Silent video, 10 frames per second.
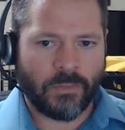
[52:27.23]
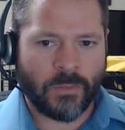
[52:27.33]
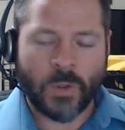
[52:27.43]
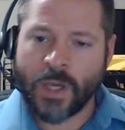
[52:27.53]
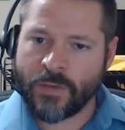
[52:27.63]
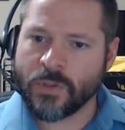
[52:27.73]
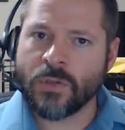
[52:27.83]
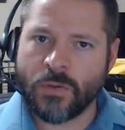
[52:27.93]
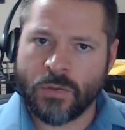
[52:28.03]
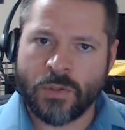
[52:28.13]
you have to
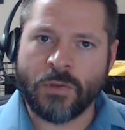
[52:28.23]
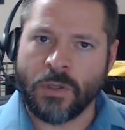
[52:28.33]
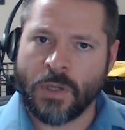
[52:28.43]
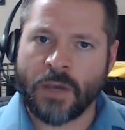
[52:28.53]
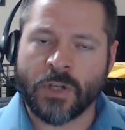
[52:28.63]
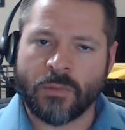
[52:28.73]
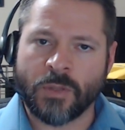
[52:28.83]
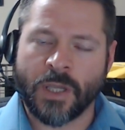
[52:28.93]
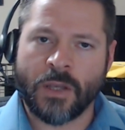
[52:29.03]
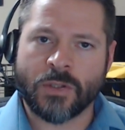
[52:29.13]
do your duty. You have an
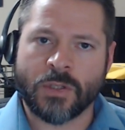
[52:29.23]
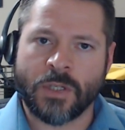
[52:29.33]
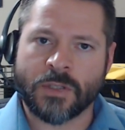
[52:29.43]
obligation.